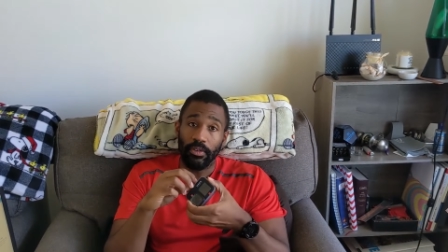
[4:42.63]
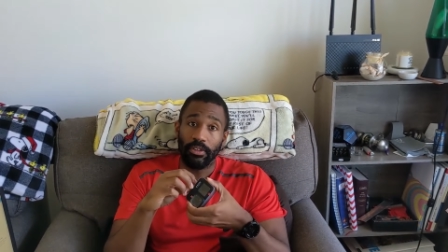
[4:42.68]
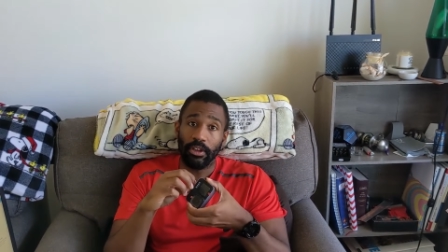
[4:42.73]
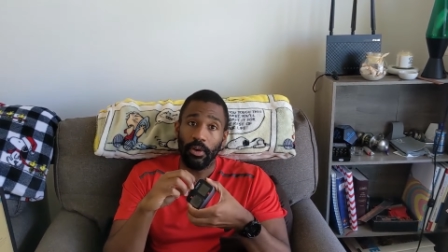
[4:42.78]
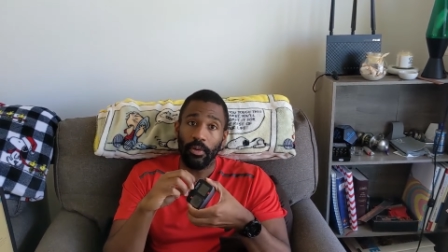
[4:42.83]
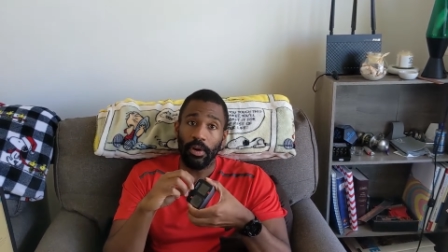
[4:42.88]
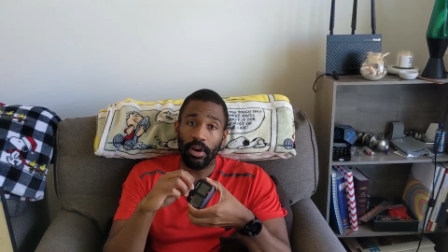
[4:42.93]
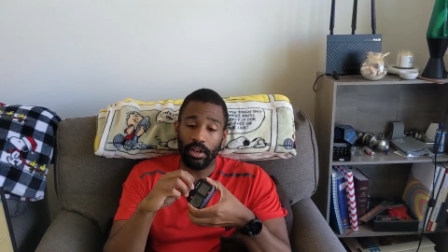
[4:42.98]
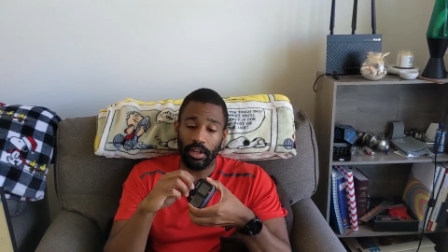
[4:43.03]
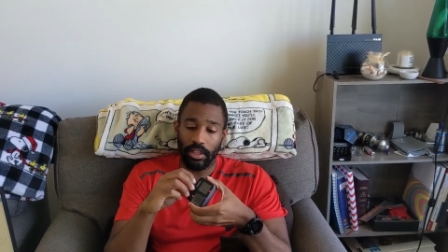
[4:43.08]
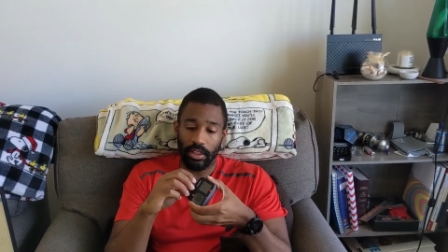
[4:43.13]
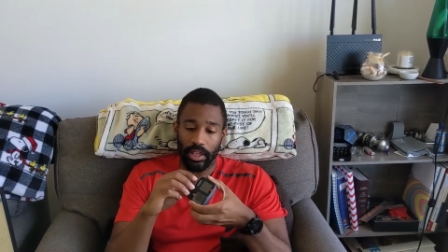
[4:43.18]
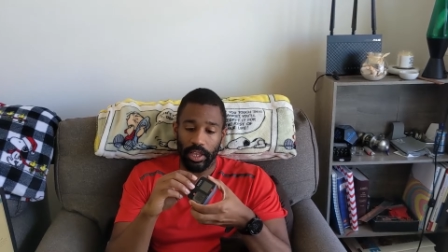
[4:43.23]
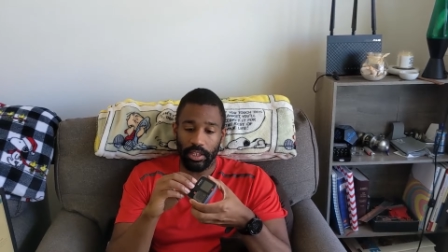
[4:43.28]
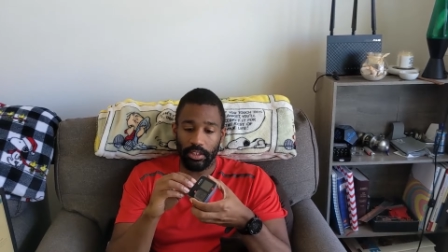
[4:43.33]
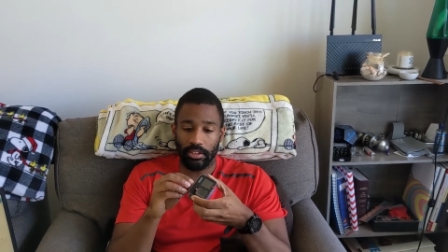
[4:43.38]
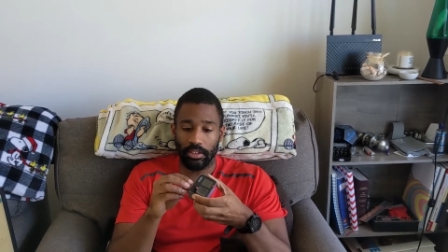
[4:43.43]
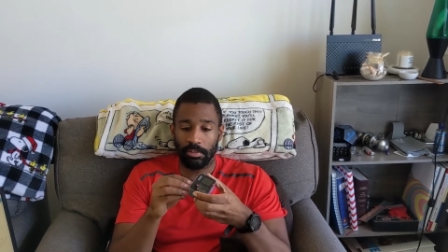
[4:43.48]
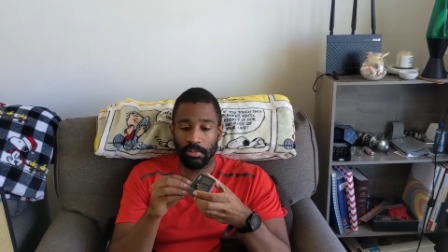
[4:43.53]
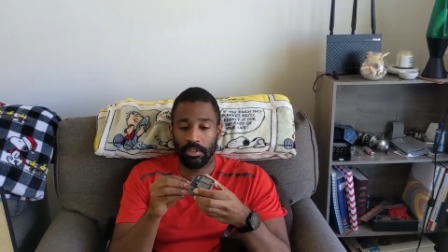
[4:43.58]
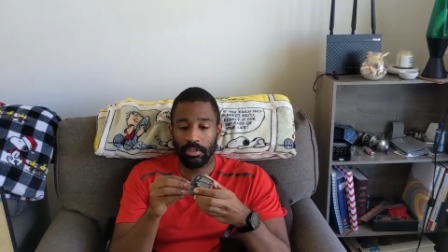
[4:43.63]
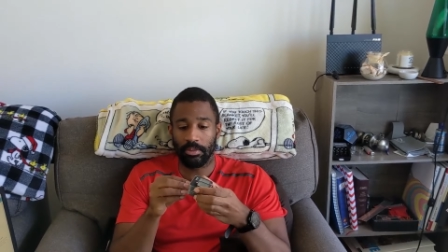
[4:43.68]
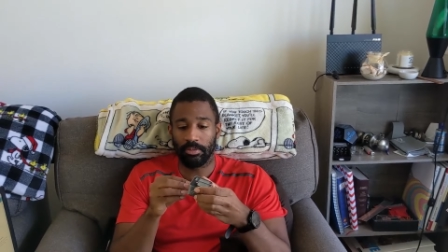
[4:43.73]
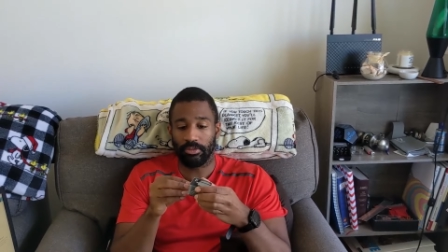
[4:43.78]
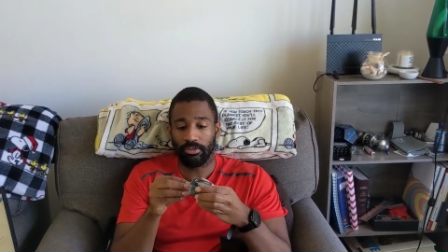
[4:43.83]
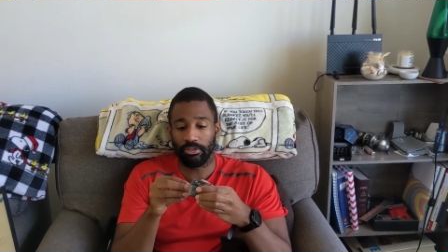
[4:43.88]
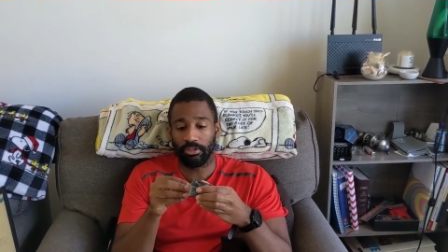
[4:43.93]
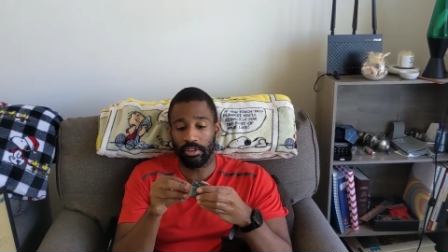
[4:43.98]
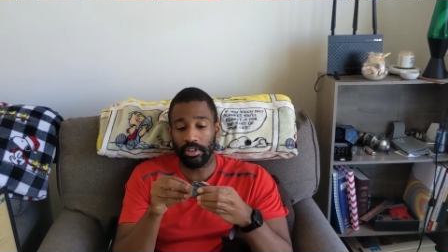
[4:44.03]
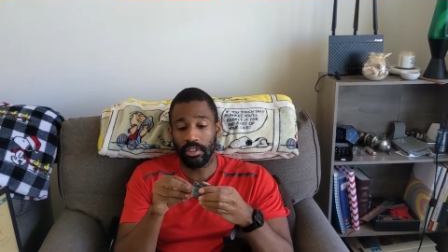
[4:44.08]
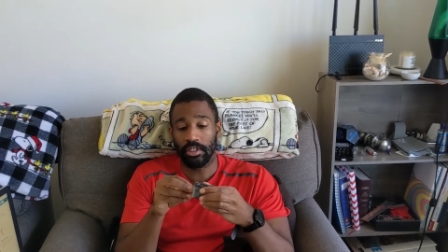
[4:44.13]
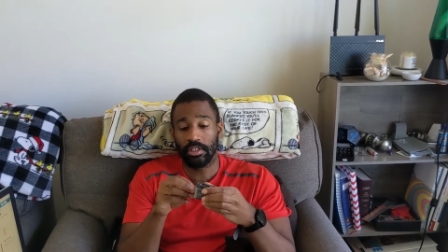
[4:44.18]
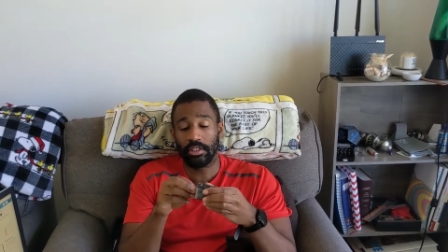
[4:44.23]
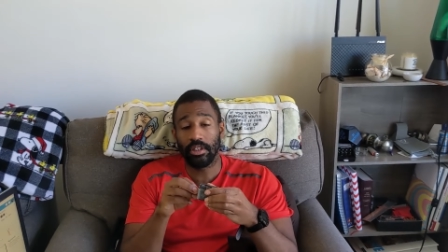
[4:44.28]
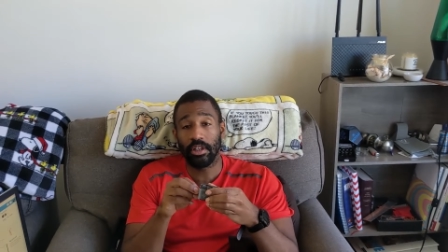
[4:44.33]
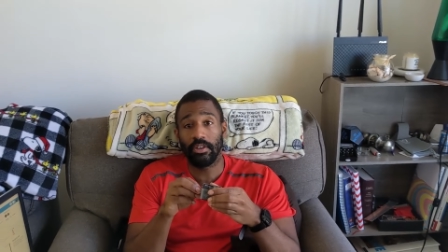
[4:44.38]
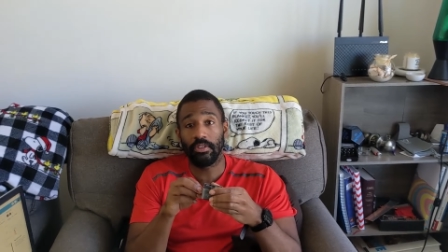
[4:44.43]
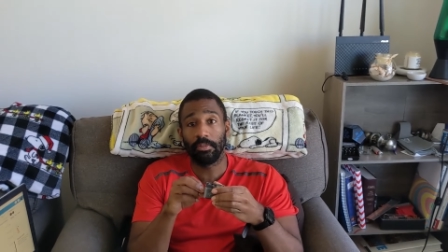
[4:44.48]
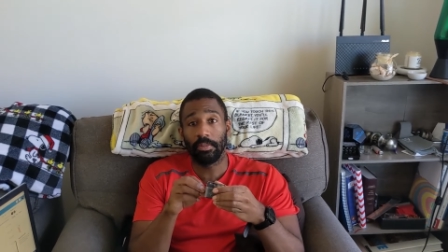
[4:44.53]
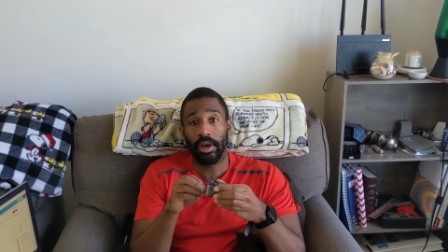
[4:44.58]
if y'all want to like send me some free
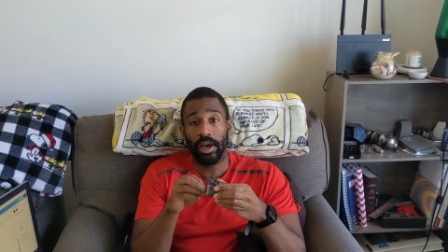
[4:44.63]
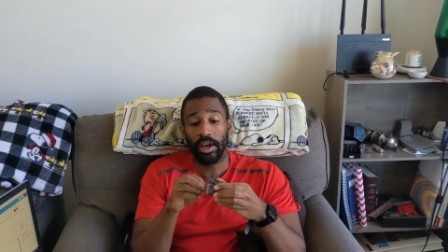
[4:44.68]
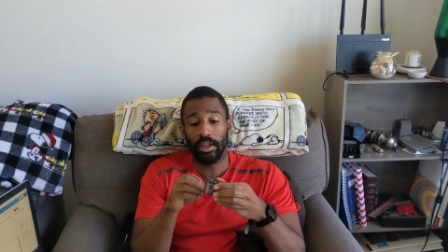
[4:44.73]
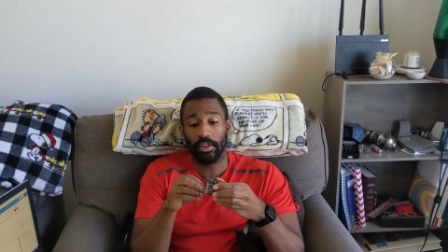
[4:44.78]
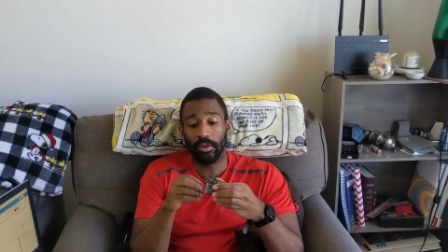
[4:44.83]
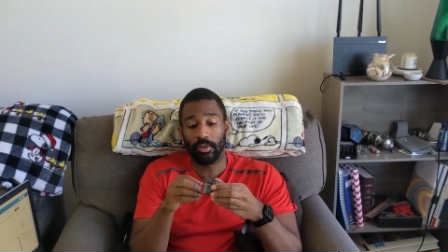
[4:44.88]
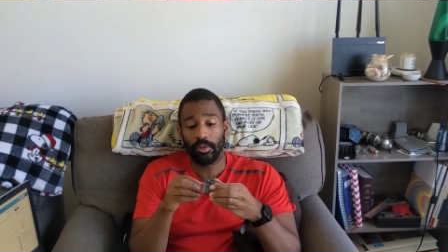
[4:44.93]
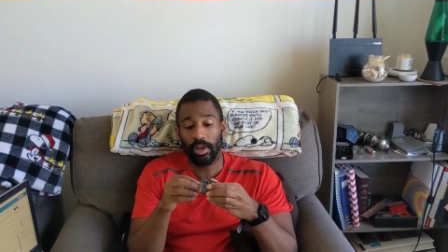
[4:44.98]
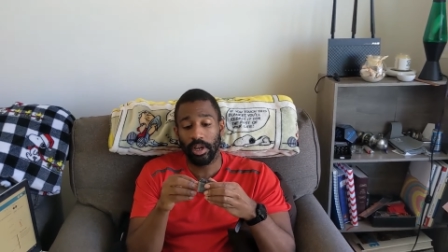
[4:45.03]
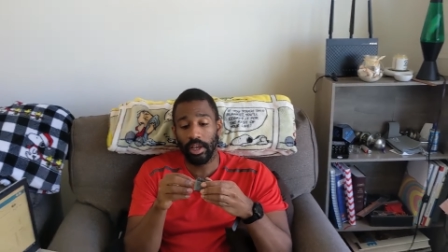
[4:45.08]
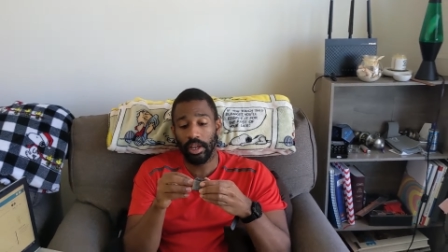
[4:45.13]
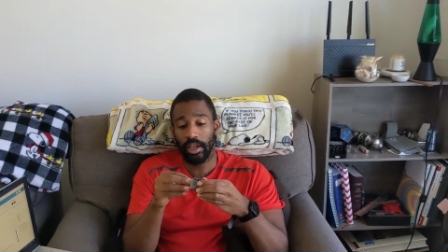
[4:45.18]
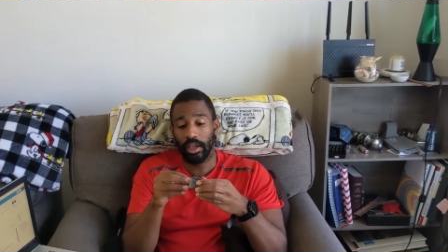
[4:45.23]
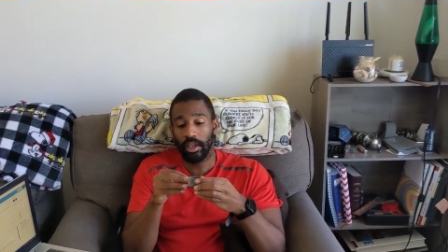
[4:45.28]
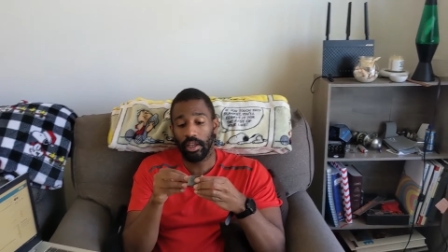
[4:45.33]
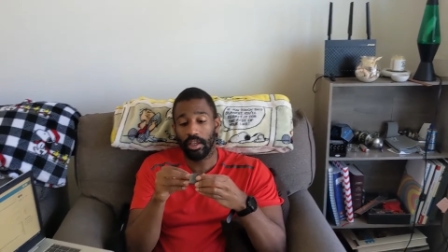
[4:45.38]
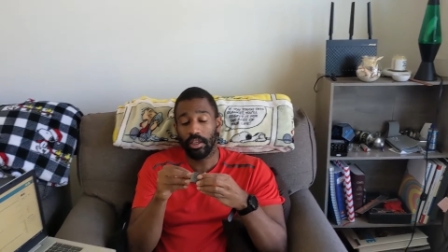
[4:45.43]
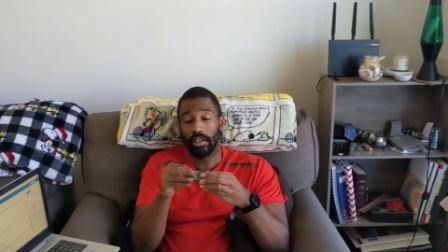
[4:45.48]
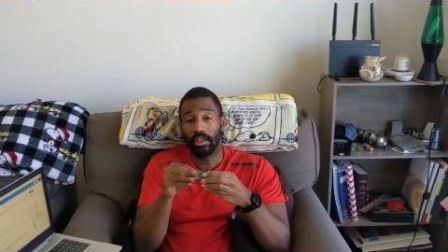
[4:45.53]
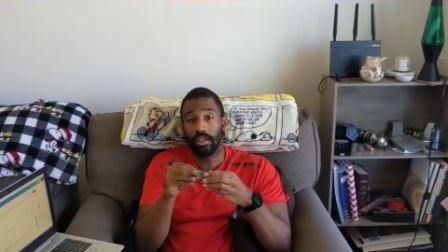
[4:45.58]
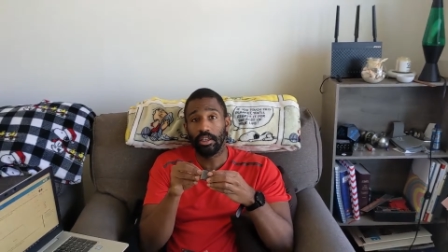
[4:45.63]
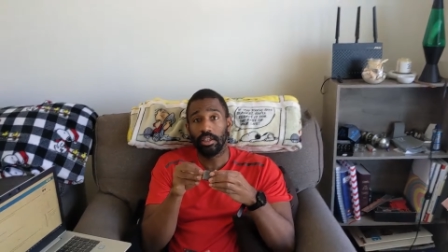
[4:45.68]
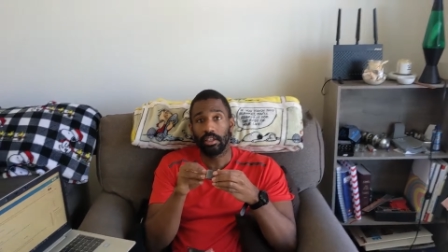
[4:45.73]
stuff, by the way,